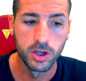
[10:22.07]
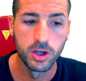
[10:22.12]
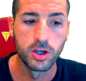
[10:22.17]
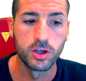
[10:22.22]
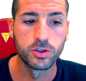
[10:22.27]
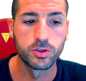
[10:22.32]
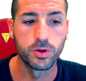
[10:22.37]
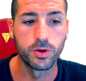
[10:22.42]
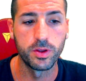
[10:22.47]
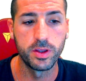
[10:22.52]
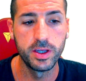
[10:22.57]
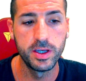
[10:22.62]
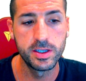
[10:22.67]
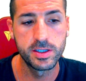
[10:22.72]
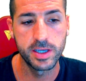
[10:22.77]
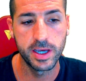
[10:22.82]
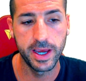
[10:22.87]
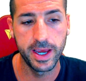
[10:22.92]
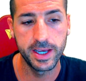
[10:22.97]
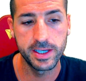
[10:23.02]
So
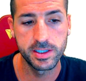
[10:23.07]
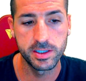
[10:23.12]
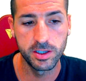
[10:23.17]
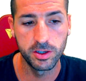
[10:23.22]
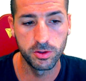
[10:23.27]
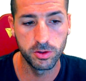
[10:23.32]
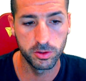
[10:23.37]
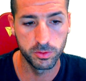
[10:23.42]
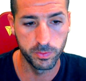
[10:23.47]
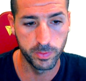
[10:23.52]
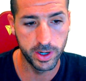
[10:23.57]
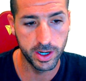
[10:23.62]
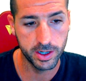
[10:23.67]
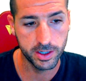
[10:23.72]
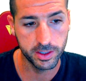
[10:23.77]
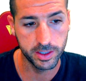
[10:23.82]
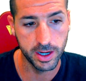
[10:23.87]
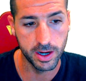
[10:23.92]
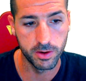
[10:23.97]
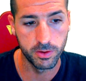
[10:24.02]
this
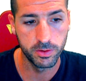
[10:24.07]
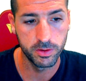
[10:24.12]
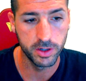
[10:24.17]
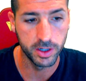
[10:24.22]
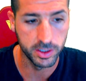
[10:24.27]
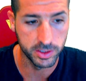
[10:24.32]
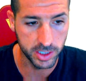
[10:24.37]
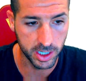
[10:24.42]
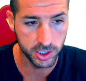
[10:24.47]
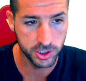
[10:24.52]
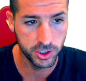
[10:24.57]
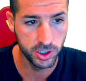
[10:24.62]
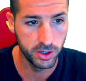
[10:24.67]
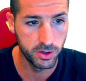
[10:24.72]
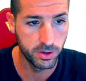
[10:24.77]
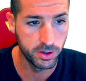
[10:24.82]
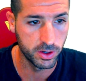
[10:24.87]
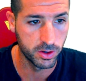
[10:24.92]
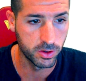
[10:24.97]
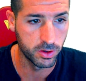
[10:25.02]
st.markdown is actually
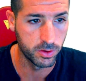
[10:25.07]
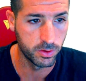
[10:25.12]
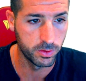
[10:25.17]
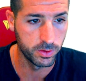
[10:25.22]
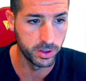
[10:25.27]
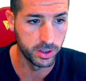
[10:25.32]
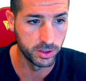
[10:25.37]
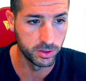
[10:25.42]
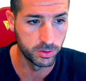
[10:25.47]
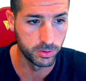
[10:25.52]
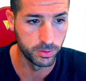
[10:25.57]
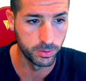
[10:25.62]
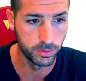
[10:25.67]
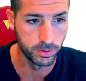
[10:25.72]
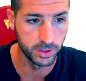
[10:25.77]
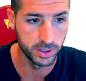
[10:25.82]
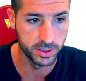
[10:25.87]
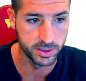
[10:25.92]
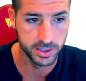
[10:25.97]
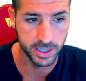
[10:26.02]
going to go into
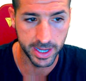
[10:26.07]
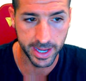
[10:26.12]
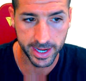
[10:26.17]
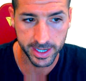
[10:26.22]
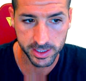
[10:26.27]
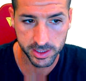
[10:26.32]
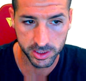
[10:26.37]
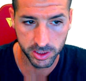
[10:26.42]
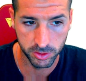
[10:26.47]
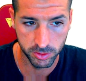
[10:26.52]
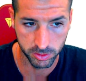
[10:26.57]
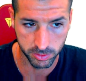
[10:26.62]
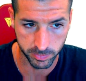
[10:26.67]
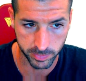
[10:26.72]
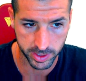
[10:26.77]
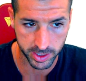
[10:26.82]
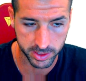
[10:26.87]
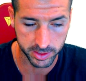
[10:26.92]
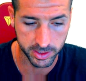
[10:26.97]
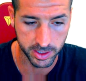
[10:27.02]
this
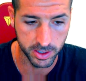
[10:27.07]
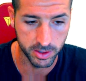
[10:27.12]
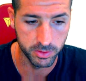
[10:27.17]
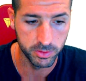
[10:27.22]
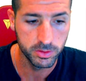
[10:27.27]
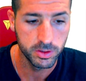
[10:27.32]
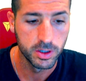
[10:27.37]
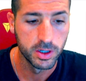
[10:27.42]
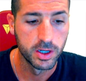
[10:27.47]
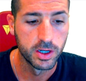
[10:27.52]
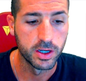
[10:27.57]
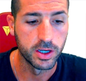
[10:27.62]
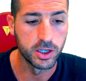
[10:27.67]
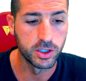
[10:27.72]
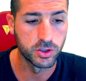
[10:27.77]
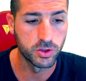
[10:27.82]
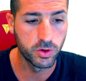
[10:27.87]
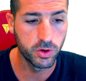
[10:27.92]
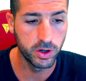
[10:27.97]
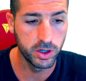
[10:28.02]
st.markdown.
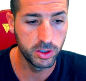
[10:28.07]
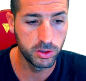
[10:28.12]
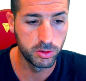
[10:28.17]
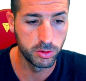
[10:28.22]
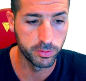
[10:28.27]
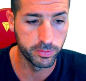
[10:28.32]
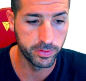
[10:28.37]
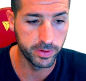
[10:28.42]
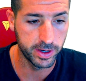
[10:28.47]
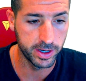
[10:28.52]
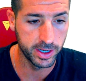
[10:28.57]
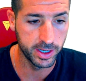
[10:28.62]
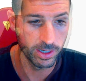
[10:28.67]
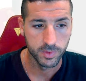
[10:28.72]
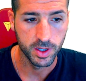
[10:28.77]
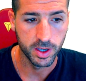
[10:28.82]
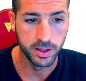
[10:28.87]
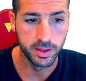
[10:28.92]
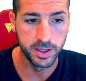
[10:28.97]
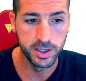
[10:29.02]
It's going to
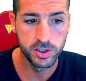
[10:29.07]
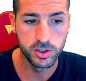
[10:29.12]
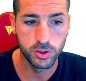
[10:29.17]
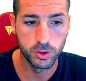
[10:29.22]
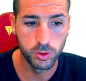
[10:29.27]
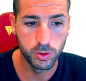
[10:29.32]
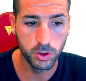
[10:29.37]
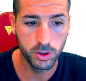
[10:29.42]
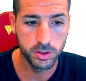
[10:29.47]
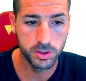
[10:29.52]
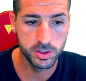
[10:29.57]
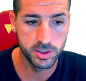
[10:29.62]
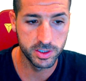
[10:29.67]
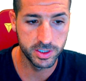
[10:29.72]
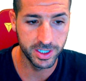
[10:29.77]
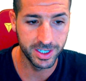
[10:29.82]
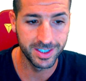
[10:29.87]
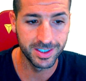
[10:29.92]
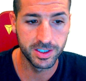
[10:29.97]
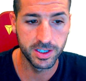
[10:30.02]
find this
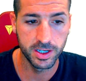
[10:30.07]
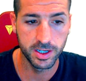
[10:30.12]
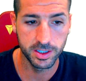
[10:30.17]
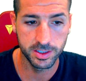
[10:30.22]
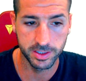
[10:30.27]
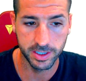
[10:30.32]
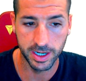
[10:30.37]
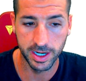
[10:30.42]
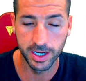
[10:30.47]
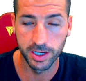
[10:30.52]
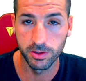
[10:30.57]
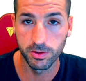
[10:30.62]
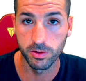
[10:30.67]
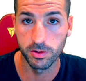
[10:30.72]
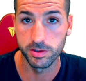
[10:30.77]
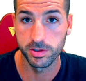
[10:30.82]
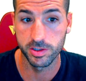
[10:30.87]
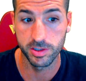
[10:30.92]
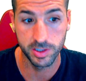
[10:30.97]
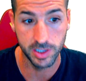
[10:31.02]
.center
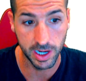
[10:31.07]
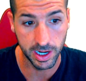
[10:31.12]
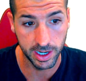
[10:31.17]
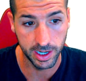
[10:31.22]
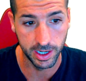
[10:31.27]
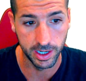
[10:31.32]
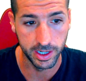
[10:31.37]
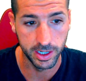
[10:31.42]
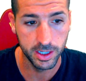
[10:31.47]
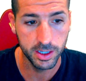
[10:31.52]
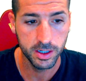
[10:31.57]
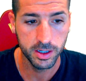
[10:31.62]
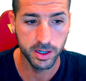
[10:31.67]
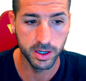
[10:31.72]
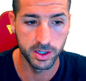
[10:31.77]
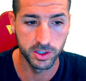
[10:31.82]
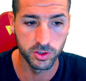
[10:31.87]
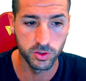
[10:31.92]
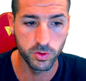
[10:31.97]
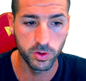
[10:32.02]
title styling,
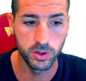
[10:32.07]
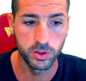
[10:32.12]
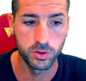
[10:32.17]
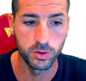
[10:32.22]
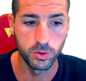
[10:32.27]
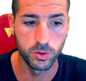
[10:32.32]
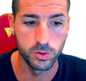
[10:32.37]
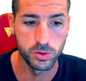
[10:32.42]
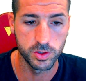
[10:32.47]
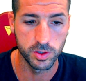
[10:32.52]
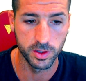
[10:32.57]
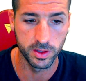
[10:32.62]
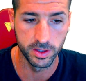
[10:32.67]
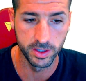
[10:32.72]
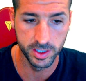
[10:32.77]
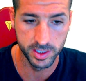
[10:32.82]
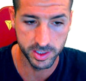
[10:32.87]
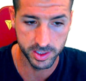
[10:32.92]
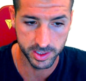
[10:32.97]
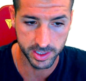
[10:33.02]
and it's going to use
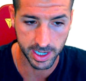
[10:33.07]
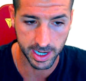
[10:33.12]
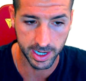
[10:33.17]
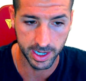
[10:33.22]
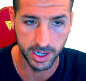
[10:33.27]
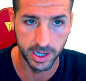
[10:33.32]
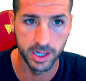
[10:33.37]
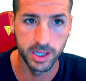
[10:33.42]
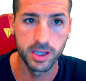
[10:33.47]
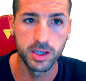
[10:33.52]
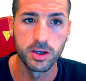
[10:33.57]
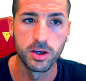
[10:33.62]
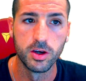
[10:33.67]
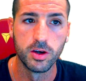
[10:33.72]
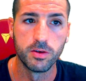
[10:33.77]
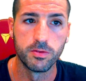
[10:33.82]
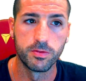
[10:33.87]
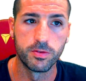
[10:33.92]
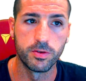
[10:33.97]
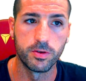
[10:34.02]
this styling
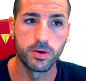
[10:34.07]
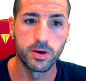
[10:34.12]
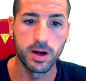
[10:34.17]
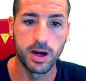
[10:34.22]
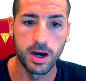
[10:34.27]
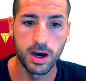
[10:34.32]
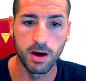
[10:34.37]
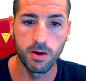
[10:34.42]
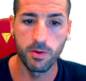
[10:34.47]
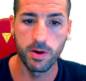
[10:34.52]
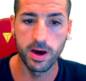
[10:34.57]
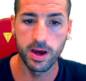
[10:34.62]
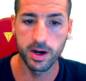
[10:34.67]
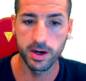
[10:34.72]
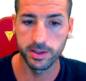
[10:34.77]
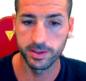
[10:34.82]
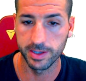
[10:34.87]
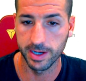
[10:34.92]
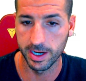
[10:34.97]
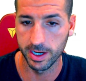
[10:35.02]
for
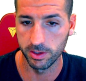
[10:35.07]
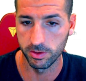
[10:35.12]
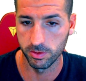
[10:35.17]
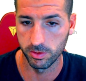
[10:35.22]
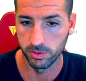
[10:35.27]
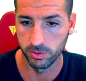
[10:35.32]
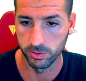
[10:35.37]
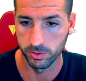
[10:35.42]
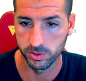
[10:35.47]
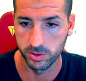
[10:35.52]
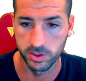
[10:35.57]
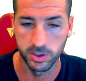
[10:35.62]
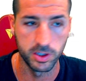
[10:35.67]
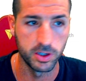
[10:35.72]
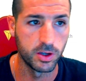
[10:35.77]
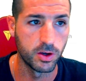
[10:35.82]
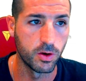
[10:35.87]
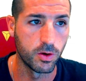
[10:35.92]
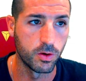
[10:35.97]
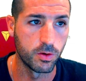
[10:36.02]
our title you
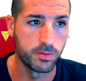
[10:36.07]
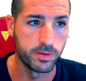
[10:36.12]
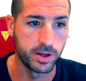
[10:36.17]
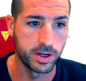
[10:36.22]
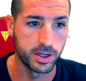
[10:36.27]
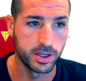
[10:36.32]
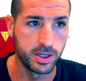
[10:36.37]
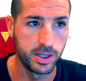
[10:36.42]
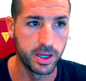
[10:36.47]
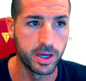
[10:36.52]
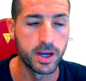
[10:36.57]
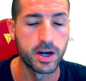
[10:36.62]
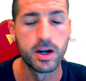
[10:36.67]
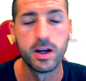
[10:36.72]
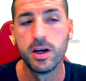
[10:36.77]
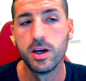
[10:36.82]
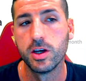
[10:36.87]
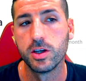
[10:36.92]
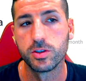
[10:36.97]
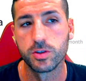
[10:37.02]
see over here.
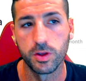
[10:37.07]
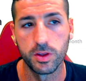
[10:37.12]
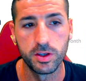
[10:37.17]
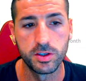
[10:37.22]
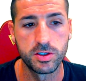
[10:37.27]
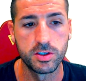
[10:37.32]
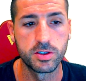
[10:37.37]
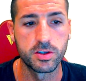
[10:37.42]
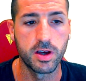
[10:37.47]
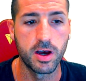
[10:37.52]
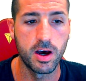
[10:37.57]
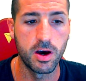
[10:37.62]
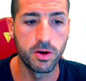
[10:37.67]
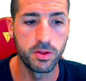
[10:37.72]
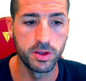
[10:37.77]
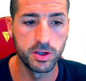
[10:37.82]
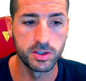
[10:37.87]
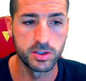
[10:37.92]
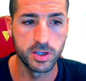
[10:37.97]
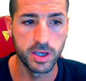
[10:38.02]
So this is how
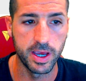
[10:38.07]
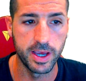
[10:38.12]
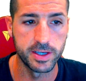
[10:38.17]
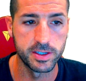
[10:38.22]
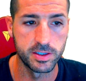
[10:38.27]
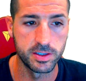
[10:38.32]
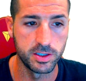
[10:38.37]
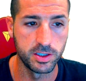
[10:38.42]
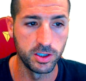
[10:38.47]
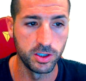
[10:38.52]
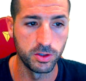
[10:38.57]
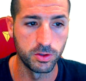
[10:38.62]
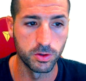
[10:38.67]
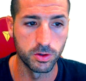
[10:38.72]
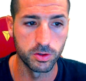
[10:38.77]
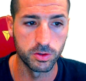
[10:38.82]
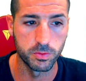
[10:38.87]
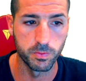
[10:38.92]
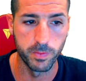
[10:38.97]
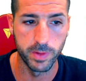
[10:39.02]
this
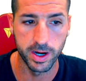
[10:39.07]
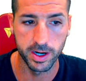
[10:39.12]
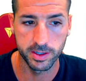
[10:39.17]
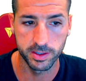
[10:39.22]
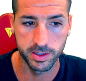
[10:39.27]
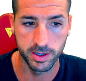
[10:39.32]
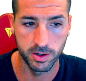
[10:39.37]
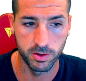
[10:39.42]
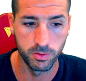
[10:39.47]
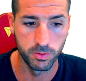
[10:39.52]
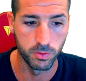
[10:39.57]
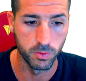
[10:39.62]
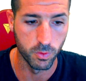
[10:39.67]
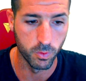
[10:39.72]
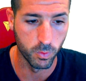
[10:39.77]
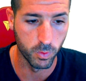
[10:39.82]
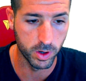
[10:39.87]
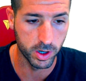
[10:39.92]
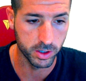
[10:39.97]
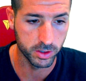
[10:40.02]
st.markdown
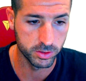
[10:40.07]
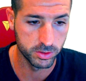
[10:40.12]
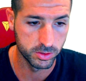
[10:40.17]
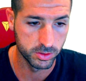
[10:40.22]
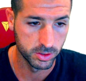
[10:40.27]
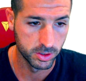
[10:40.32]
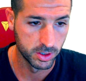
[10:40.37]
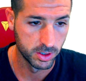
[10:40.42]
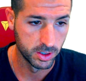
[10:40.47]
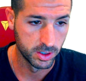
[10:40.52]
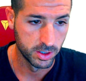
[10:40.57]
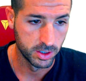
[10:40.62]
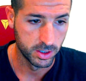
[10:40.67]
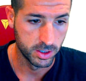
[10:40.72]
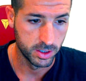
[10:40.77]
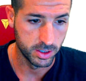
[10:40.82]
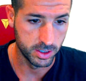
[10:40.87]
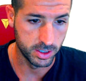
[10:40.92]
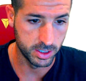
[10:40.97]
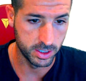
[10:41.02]
works.
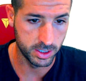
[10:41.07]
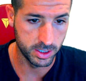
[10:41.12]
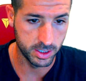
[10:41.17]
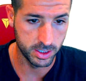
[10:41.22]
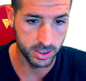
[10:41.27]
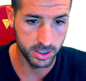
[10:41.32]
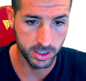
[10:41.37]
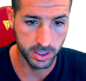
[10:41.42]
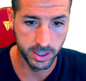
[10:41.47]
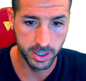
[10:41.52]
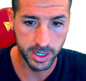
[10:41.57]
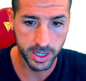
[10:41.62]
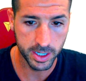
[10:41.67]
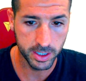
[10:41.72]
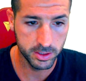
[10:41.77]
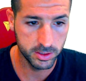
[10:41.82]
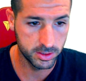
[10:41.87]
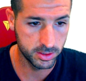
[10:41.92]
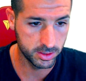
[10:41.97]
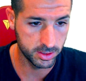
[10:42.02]

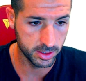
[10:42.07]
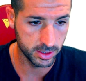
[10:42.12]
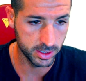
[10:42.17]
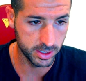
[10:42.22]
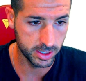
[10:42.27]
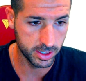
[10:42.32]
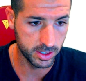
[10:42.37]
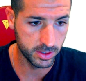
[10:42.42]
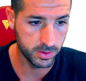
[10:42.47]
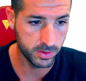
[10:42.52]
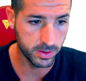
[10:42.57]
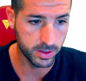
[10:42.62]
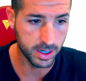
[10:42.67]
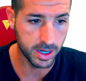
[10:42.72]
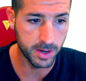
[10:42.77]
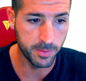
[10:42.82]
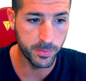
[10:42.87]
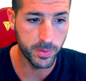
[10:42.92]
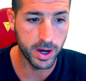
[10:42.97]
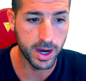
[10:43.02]
Next,
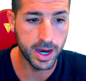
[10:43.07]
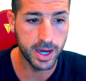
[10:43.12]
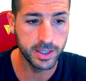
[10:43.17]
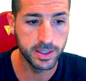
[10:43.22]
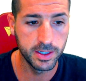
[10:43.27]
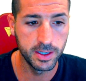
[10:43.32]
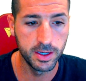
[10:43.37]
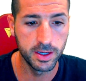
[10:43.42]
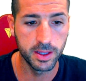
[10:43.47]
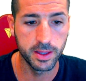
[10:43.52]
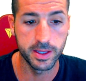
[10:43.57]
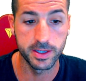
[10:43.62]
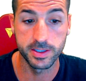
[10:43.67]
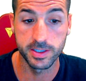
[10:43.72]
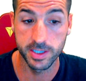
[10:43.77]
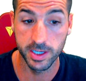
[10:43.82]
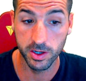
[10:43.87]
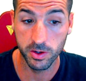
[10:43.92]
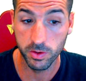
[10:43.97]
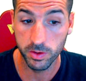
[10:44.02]
I'm adding the
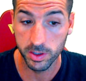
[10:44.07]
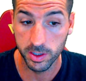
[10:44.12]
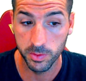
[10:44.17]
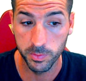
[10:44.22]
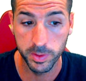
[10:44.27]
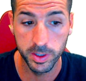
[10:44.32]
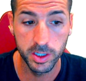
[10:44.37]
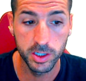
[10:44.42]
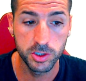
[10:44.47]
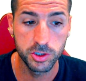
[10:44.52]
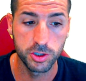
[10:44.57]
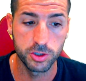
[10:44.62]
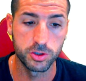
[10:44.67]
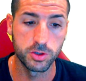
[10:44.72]
second image.